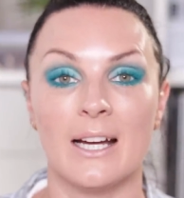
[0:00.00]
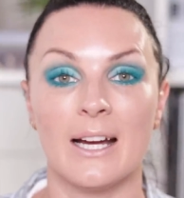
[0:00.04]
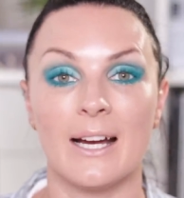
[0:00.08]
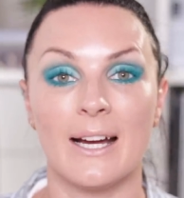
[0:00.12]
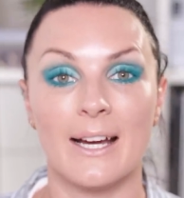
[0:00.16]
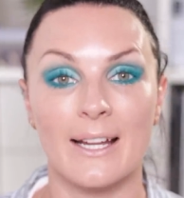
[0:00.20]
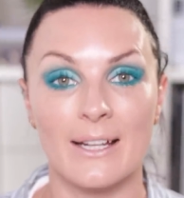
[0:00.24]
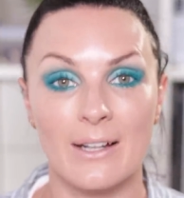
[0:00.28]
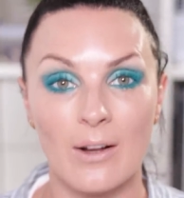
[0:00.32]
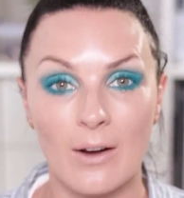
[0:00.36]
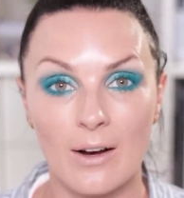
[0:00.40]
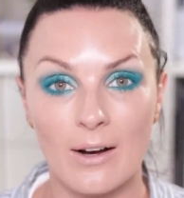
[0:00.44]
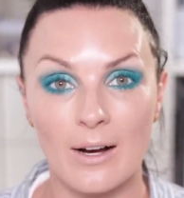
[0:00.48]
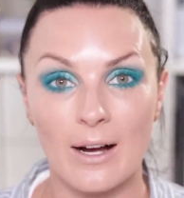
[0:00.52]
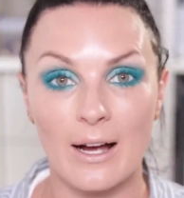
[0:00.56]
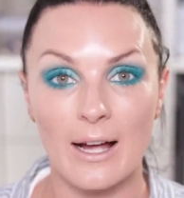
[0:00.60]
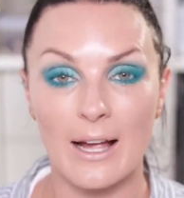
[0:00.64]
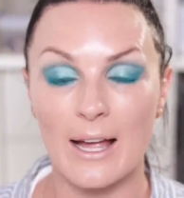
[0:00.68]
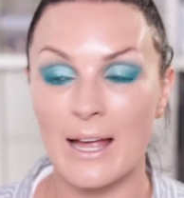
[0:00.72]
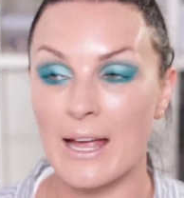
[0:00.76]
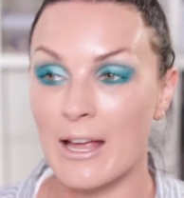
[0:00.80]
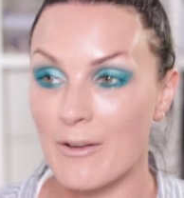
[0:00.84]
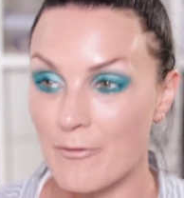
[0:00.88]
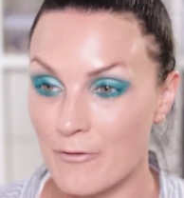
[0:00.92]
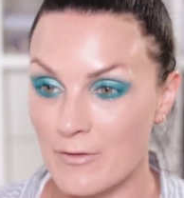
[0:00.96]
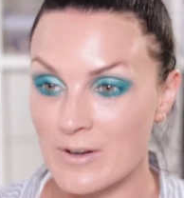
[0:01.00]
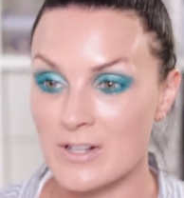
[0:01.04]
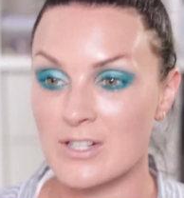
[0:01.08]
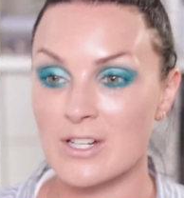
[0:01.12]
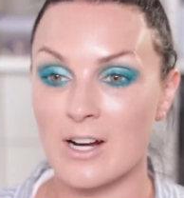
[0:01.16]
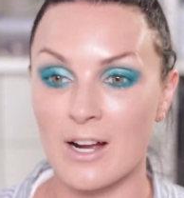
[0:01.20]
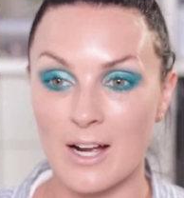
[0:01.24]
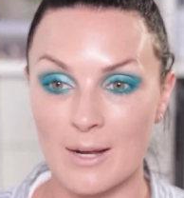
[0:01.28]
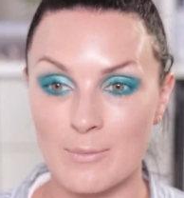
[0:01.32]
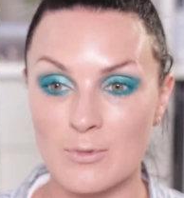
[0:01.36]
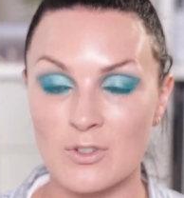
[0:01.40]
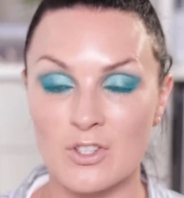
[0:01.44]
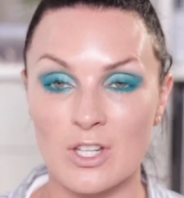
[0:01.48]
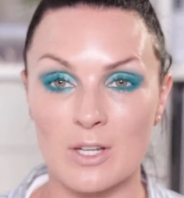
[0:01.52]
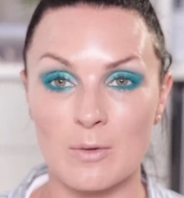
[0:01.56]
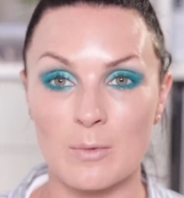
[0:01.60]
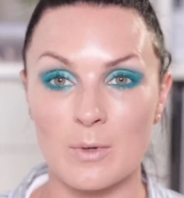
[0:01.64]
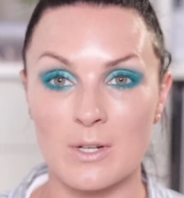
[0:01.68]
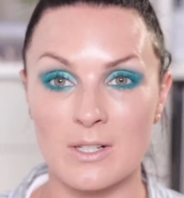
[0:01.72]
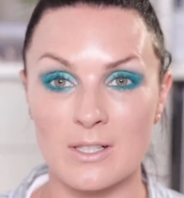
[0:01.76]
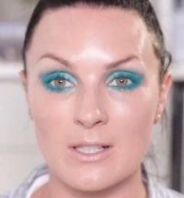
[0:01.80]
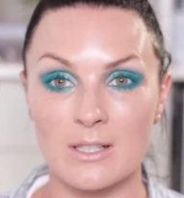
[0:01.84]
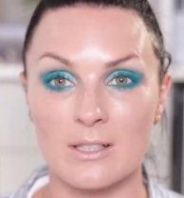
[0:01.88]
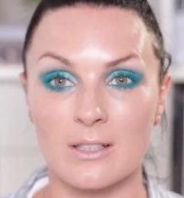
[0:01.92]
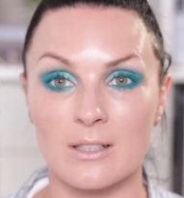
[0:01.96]
and every time she
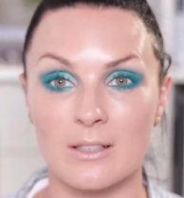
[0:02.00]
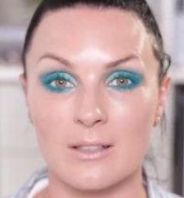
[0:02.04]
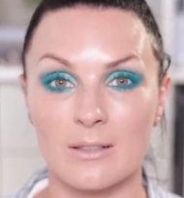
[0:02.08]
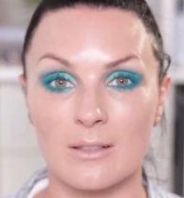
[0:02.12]
would